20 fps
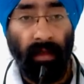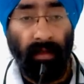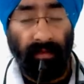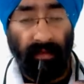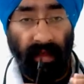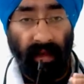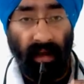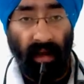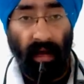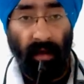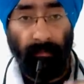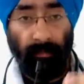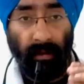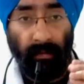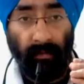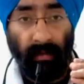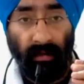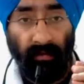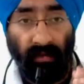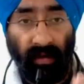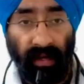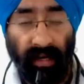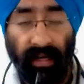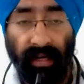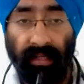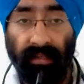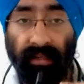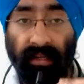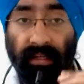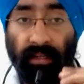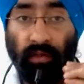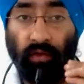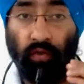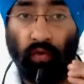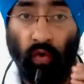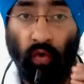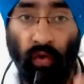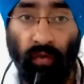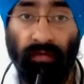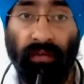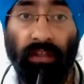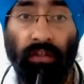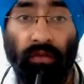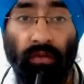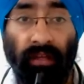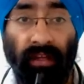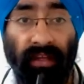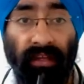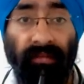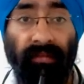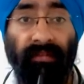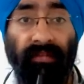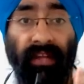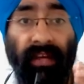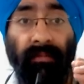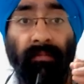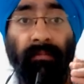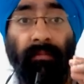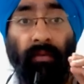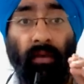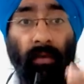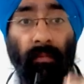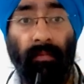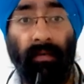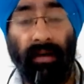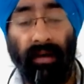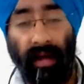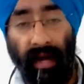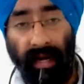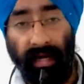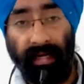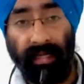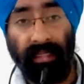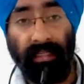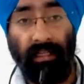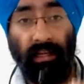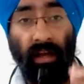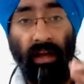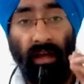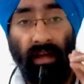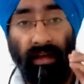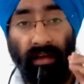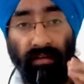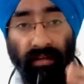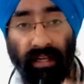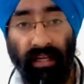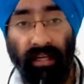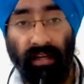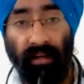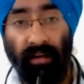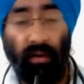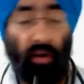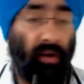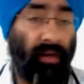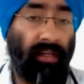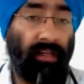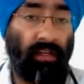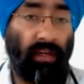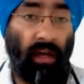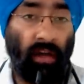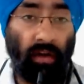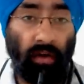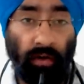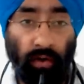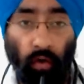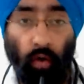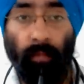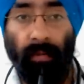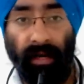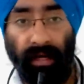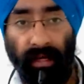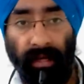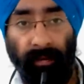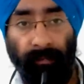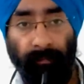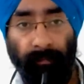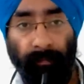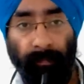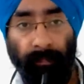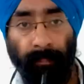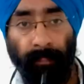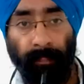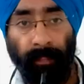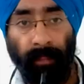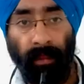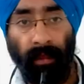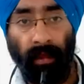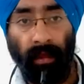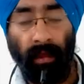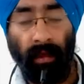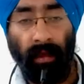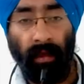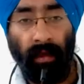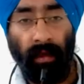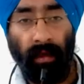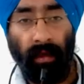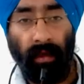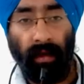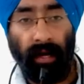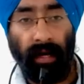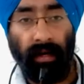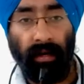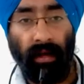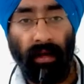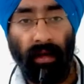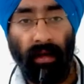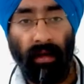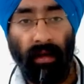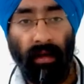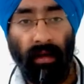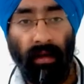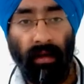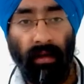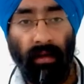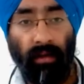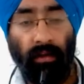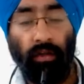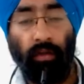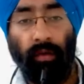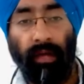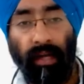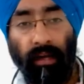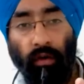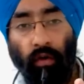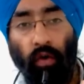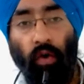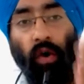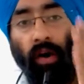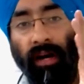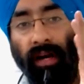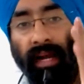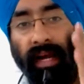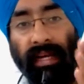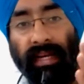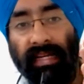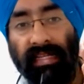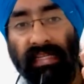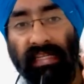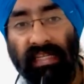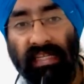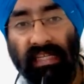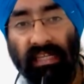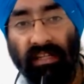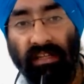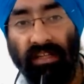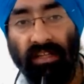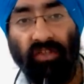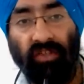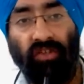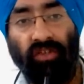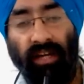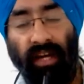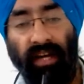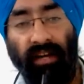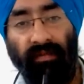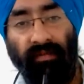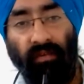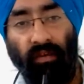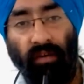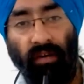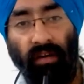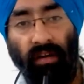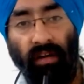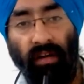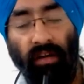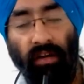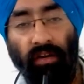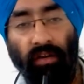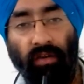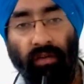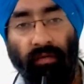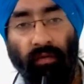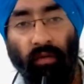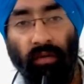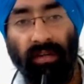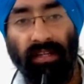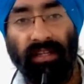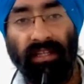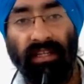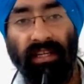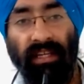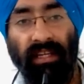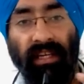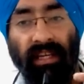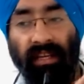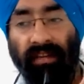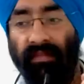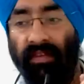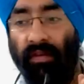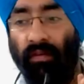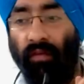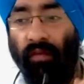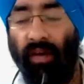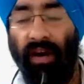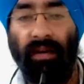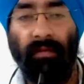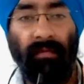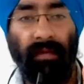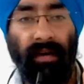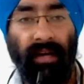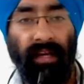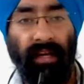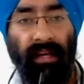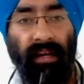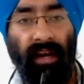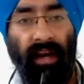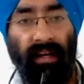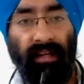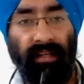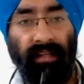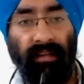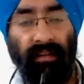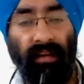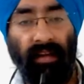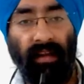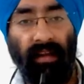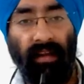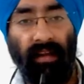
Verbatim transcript: there are people worried and there is no one to give them proper guidance real knowledge nobody right you can go online and search nightfall you won't see even one medical article